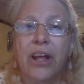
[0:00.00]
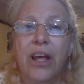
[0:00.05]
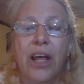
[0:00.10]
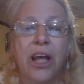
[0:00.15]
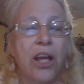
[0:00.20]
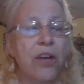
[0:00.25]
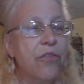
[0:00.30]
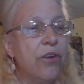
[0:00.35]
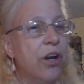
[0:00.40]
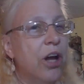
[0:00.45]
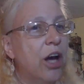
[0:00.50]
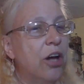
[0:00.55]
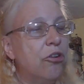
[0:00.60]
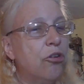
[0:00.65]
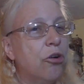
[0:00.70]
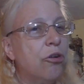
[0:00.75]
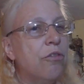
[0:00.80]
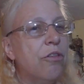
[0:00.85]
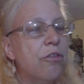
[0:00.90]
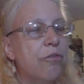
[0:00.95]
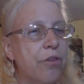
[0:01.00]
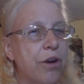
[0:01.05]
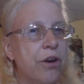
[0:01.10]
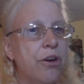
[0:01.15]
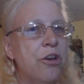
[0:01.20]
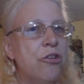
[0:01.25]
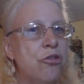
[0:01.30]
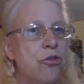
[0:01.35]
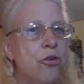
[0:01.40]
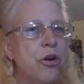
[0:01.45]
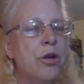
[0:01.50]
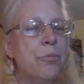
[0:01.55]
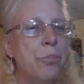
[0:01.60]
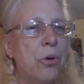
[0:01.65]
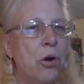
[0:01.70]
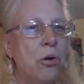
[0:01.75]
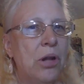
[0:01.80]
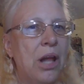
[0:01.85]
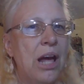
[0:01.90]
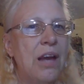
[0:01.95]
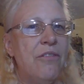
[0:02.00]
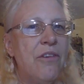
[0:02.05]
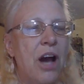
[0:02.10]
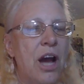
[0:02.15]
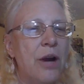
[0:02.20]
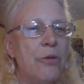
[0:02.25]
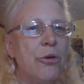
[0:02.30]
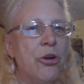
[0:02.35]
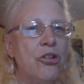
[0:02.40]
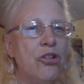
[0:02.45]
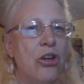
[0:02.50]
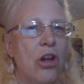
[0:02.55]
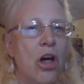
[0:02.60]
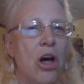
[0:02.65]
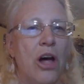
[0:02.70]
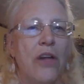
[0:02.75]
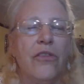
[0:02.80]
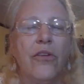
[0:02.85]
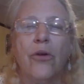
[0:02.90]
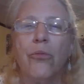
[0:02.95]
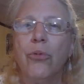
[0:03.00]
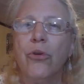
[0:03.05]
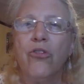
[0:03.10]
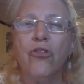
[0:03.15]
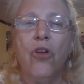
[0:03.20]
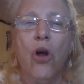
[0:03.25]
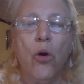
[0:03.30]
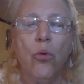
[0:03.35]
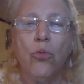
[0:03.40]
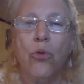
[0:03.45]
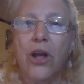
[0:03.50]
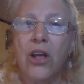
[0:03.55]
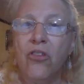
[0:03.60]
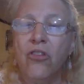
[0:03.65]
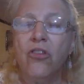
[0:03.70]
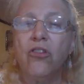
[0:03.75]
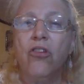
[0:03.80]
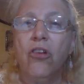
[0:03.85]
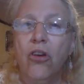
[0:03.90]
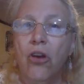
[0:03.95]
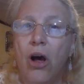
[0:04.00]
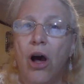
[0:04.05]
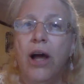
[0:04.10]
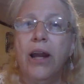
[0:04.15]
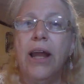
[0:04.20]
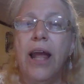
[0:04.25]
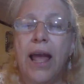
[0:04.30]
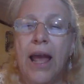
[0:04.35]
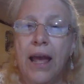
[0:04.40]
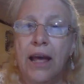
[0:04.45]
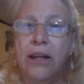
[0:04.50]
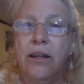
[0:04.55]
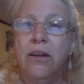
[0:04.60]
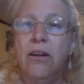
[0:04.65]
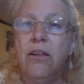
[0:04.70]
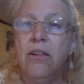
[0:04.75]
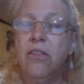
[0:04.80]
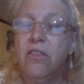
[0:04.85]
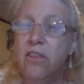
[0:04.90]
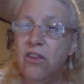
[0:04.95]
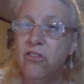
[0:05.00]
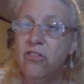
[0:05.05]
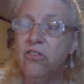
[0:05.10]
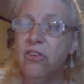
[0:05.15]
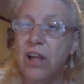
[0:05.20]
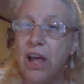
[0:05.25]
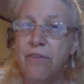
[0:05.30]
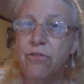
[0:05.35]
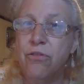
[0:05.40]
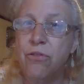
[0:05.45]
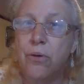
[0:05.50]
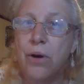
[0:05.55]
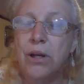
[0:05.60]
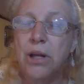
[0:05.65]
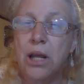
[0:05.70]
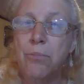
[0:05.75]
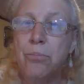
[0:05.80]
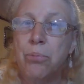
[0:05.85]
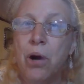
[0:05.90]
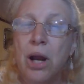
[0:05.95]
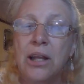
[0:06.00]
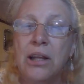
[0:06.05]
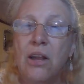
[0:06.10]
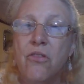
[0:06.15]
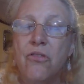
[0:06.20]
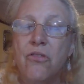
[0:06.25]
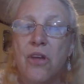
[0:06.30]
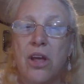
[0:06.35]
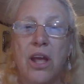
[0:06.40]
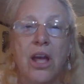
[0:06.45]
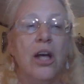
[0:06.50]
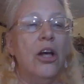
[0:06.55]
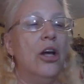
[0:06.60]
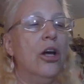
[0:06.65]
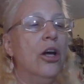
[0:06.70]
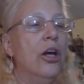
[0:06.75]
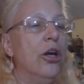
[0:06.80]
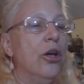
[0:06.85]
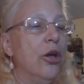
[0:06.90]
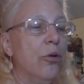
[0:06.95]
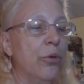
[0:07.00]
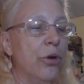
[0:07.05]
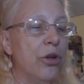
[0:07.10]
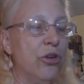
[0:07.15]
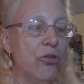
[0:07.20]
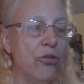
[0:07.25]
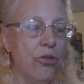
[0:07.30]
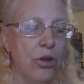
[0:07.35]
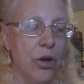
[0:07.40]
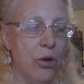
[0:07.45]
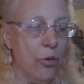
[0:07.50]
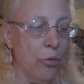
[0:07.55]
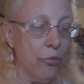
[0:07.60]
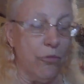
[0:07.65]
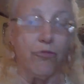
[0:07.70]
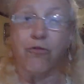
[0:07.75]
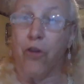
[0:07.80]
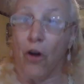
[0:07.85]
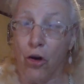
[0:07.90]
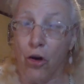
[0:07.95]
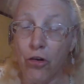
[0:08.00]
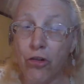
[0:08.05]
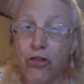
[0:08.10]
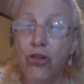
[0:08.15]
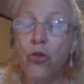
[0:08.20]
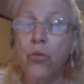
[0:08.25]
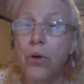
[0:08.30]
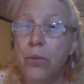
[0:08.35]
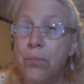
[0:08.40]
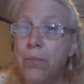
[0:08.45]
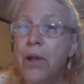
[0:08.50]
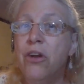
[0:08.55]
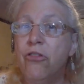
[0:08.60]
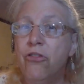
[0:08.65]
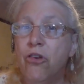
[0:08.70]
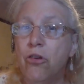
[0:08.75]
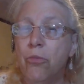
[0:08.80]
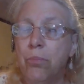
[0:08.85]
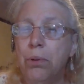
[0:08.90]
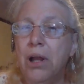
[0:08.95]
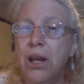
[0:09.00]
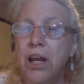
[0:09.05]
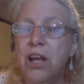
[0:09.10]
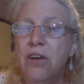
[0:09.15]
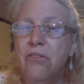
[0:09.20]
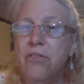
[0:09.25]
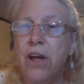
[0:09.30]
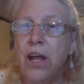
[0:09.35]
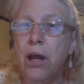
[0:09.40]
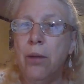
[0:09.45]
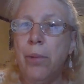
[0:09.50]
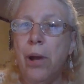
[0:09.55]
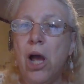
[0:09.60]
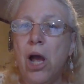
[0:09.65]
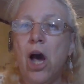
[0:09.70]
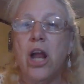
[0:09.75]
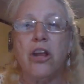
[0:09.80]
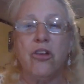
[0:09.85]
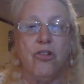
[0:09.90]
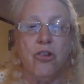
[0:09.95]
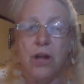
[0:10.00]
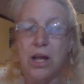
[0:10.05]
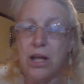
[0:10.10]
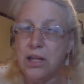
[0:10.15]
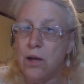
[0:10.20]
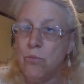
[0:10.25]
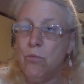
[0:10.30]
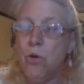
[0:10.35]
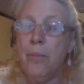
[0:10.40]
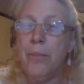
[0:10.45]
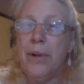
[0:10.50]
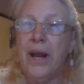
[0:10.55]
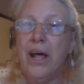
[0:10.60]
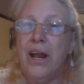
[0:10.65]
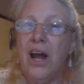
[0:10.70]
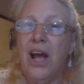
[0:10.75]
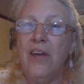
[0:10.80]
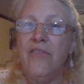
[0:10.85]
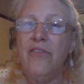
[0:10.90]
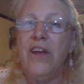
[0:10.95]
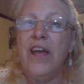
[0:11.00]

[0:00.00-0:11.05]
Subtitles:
even under the very strict pro-life Irish law, there was no reason to not end this life-threatening pregnancy. You administer plenty of antibiotics. You get that woman on IV